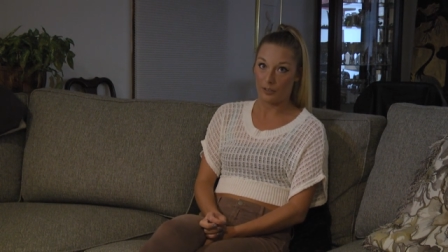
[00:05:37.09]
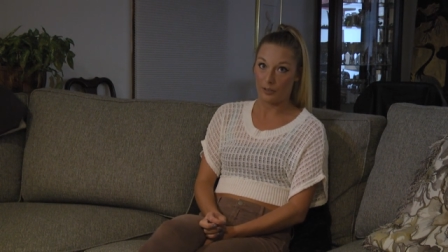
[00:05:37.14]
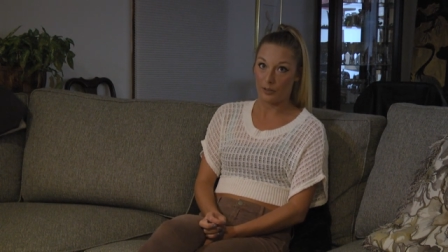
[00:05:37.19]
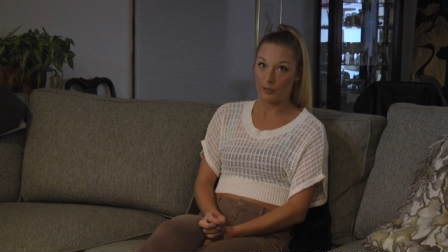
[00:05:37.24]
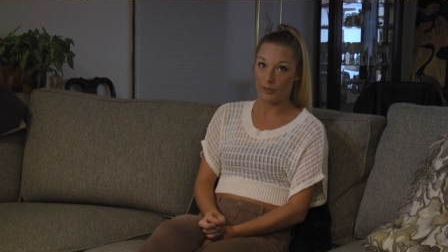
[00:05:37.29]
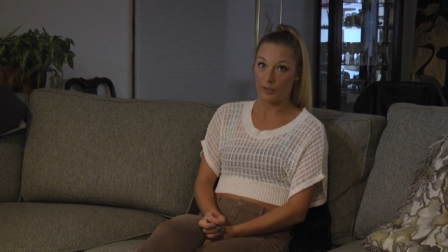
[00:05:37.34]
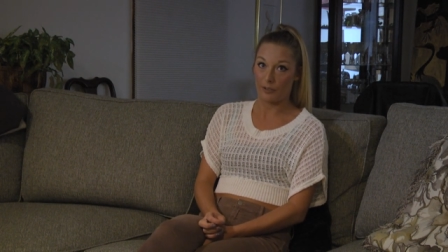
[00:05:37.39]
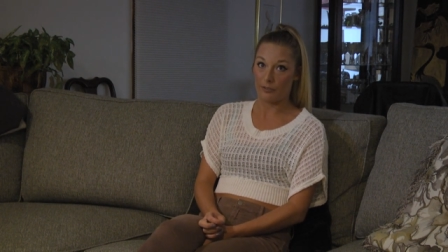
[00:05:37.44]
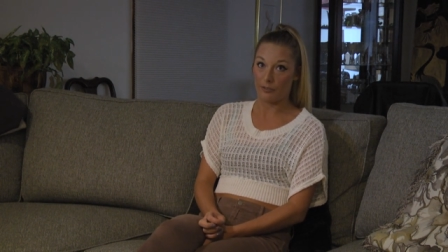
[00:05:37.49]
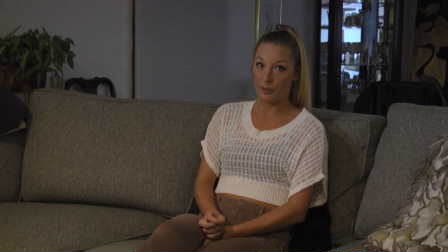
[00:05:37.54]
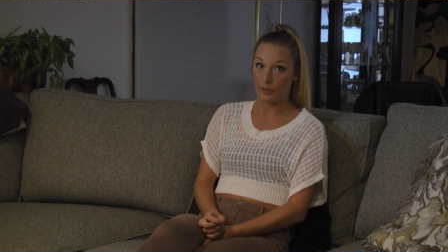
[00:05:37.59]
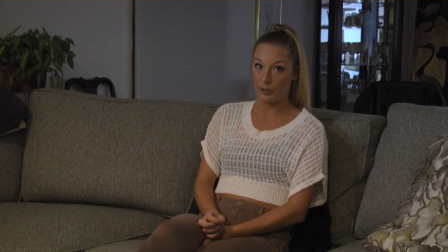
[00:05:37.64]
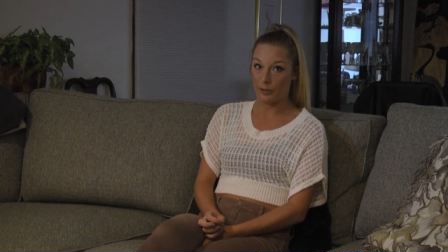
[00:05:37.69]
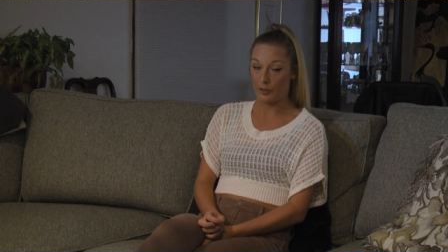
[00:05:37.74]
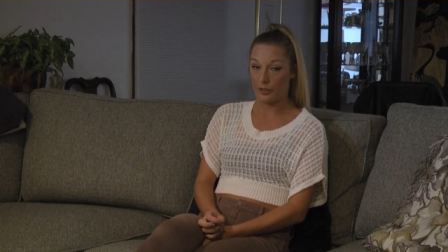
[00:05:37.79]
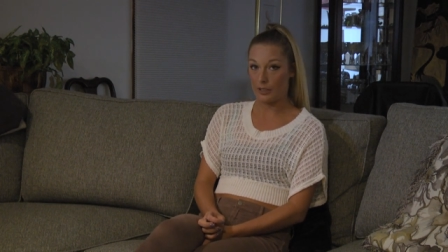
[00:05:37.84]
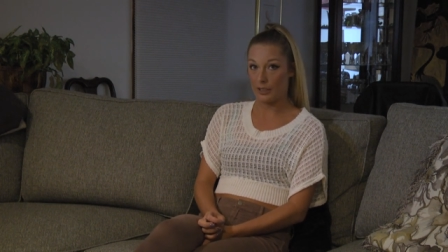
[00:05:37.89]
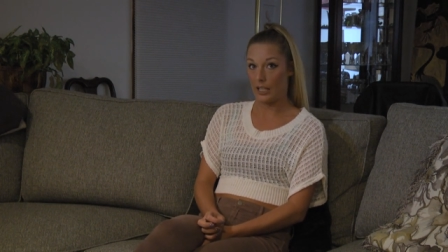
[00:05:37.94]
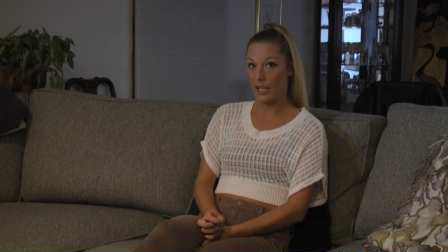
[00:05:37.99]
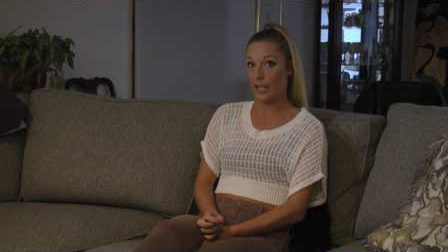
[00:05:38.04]
over the
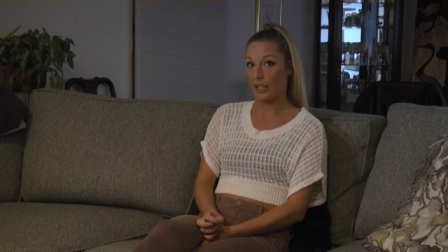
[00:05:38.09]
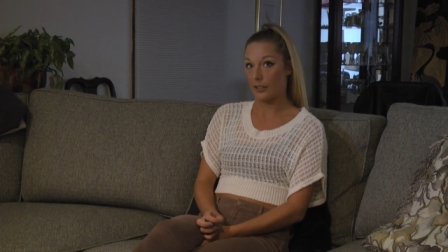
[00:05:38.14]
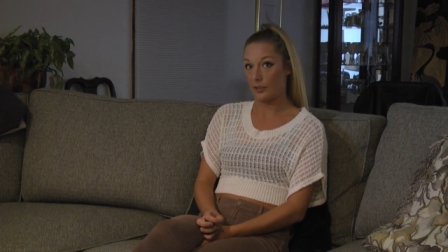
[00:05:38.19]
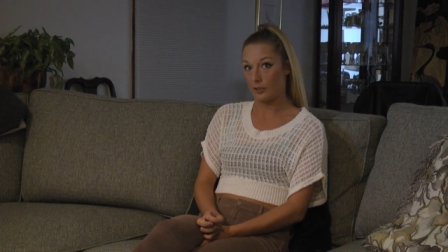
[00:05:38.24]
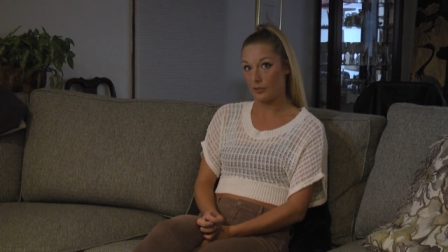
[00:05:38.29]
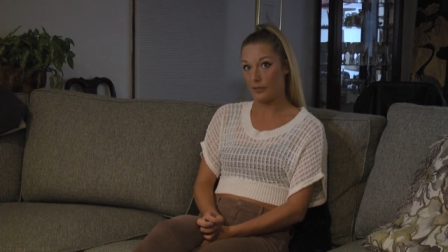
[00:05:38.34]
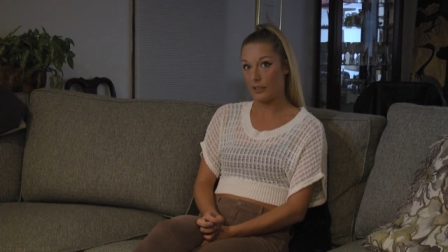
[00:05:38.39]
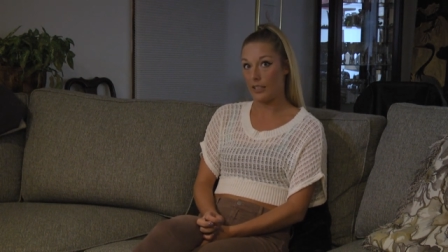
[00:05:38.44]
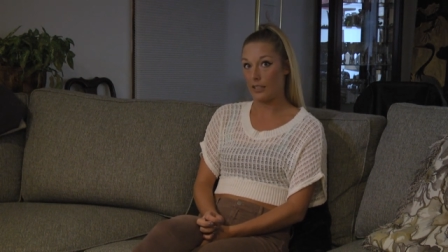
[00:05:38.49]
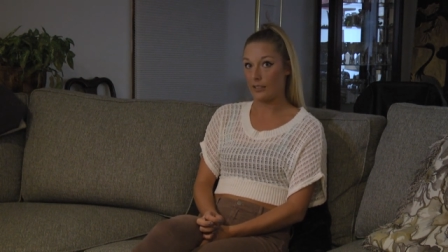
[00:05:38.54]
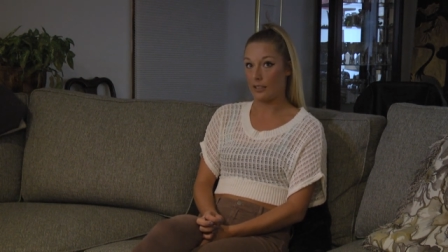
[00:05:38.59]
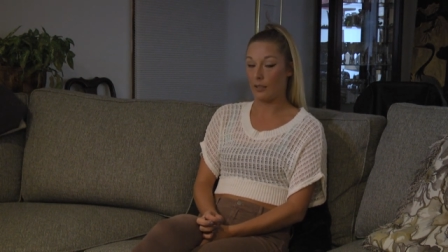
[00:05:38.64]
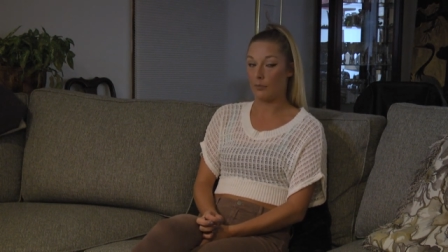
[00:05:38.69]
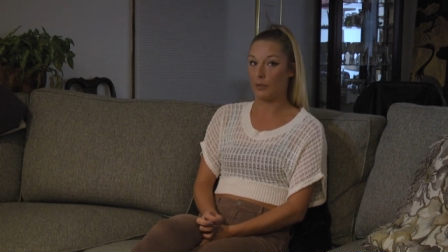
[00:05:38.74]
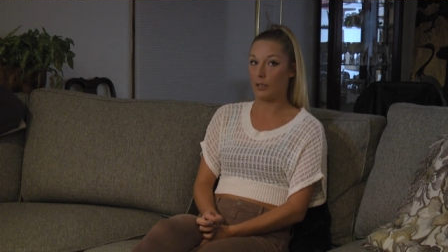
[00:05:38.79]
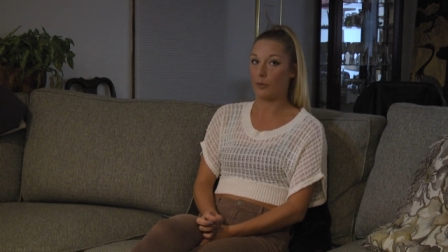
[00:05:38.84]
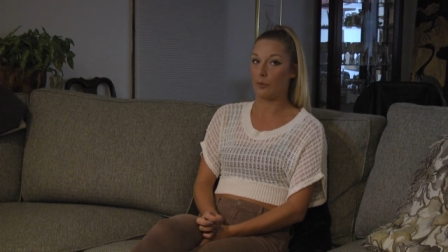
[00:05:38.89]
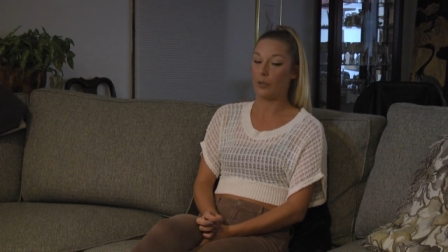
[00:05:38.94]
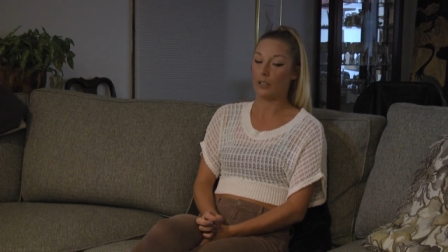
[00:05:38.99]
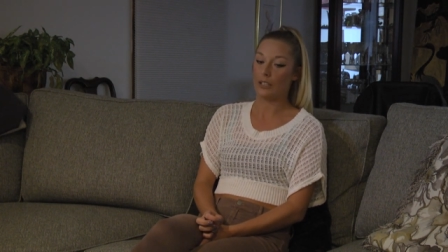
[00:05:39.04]
phone or text or
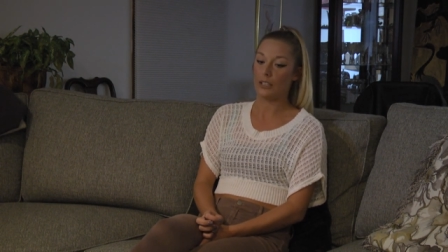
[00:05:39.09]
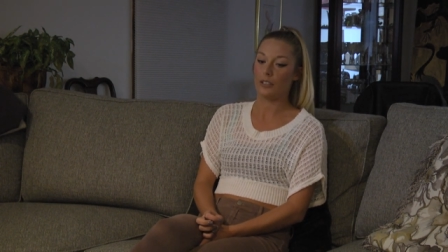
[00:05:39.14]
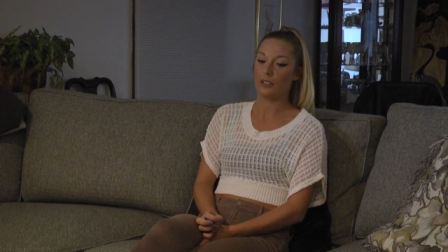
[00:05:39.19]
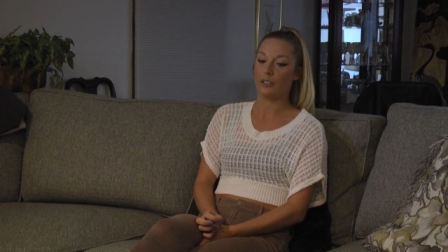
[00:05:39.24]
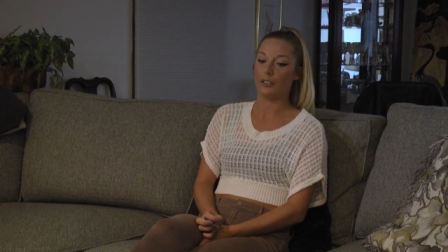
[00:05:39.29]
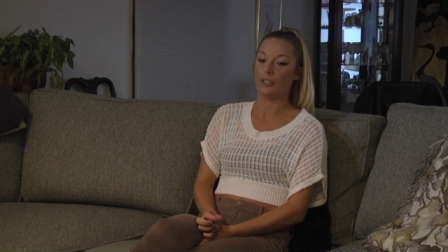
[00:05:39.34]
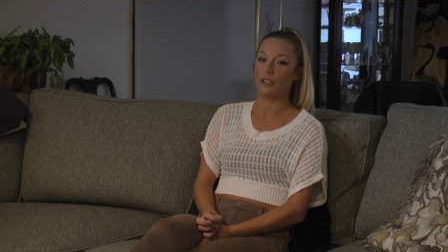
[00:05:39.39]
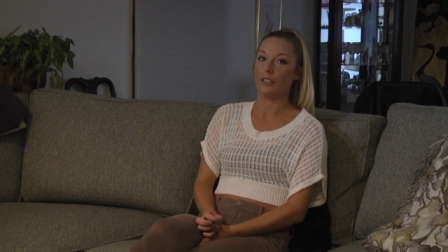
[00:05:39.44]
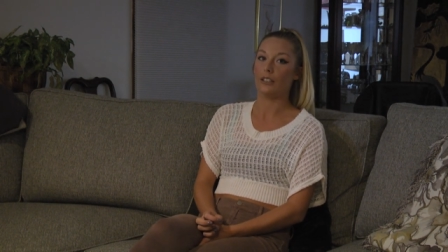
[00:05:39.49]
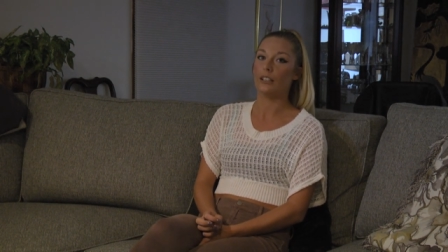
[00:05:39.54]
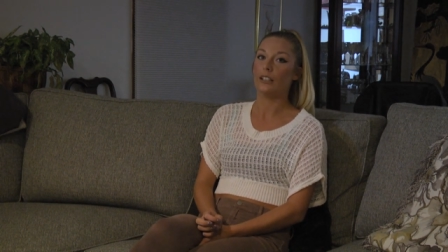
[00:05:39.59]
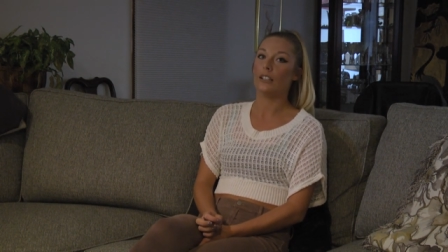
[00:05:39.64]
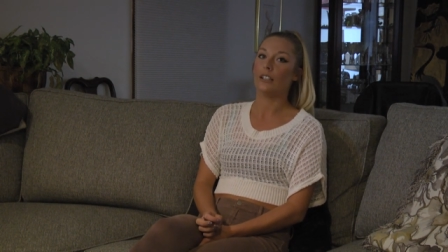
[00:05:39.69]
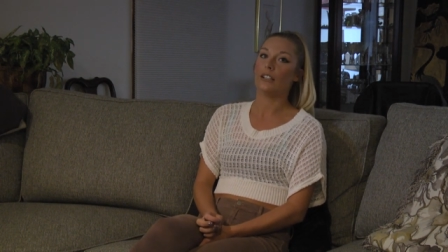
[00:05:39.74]
FaceTime like when he could